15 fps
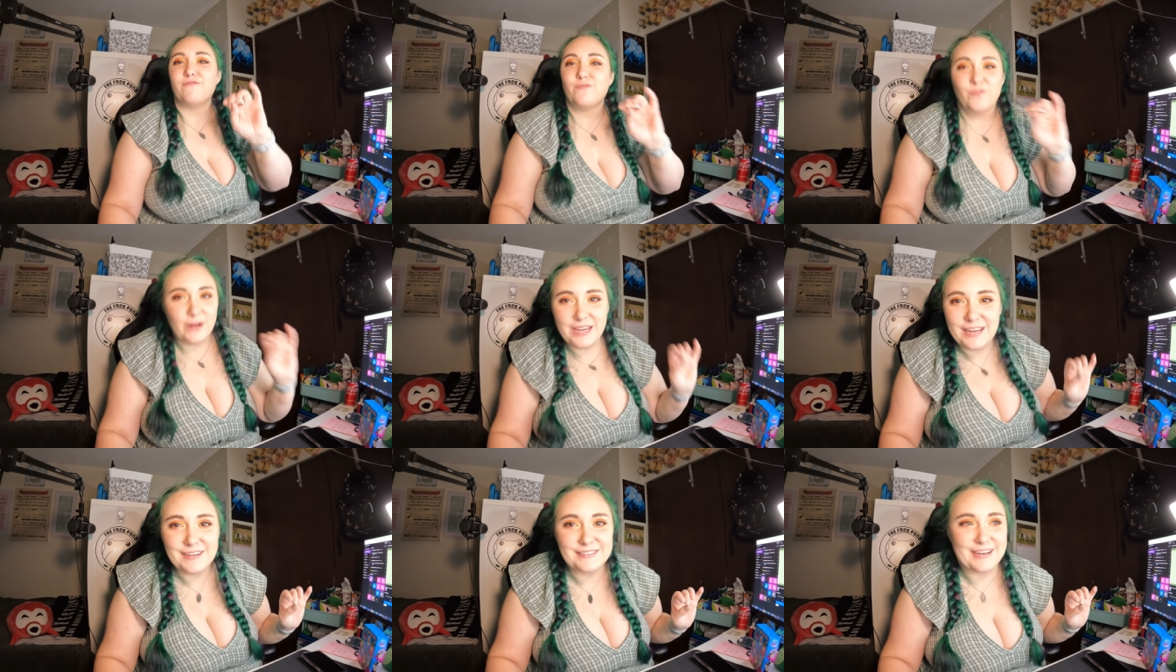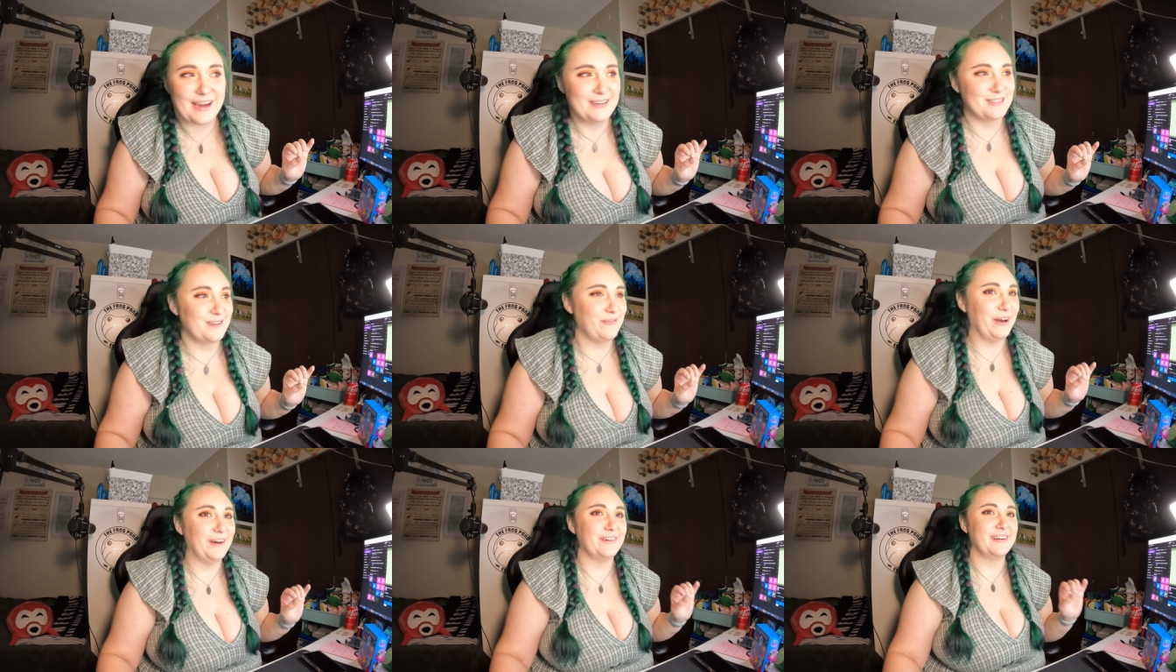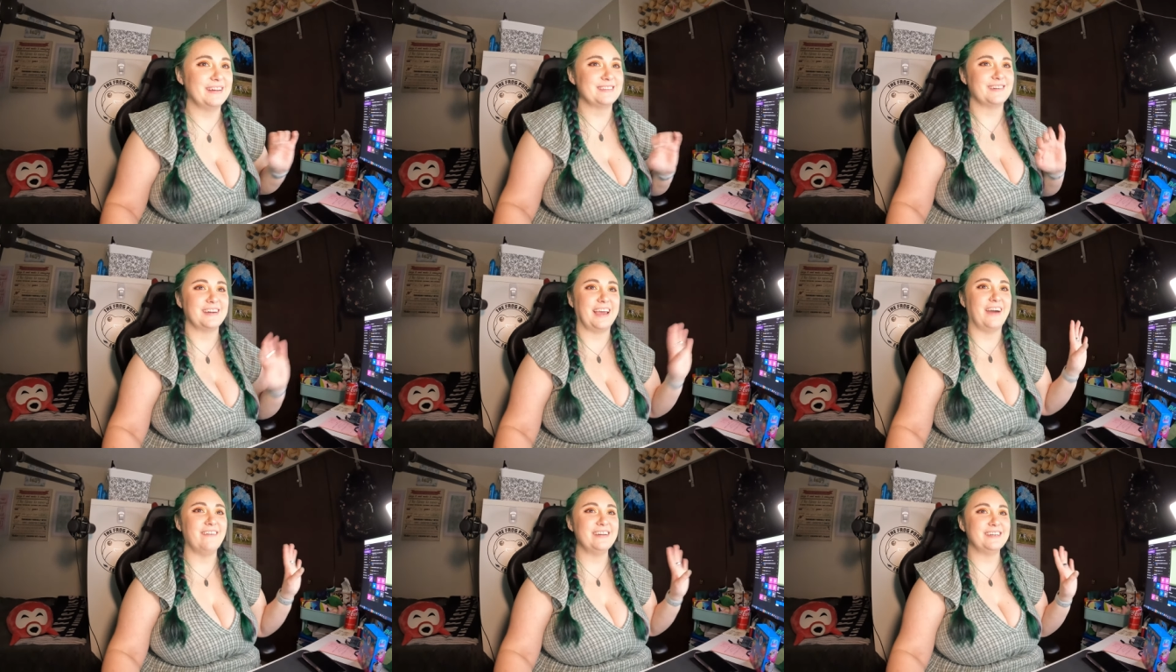freaking jazzed about, and so I
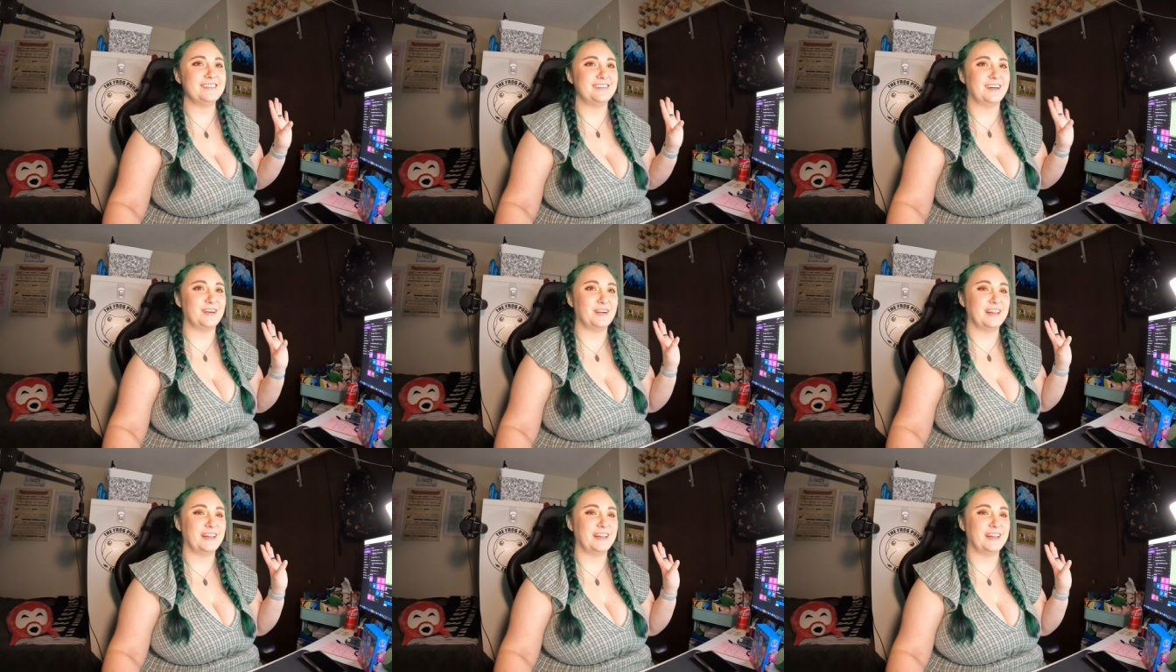can't wait to share